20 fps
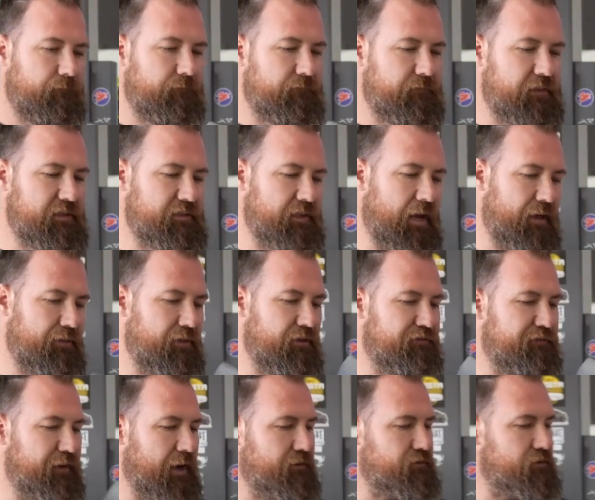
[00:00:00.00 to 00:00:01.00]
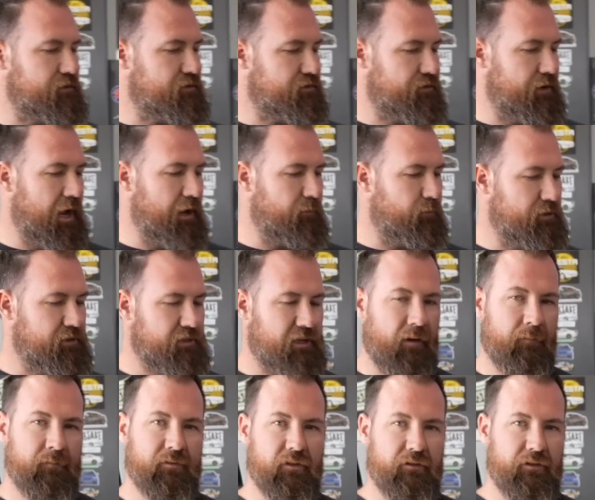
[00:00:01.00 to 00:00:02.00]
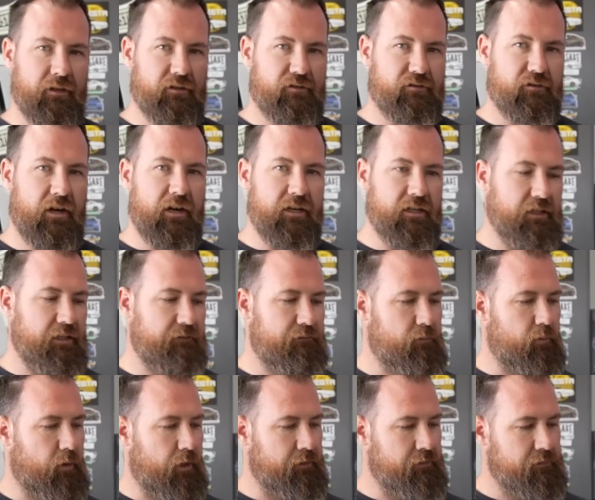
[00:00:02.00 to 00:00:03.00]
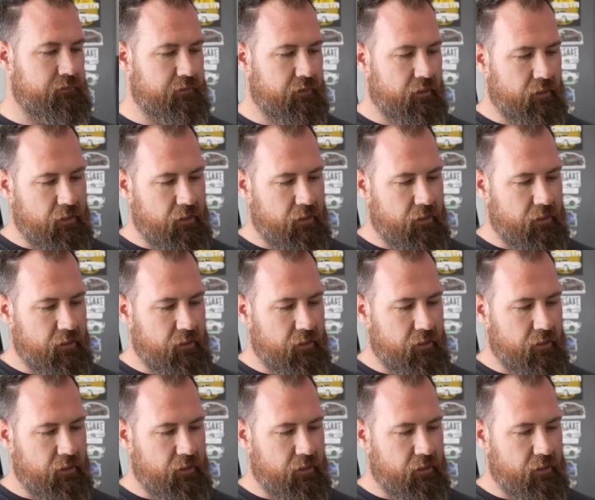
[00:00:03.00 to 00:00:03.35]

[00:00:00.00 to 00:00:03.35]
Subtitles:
this other factory shroud, which comes on the Australian delivered ones,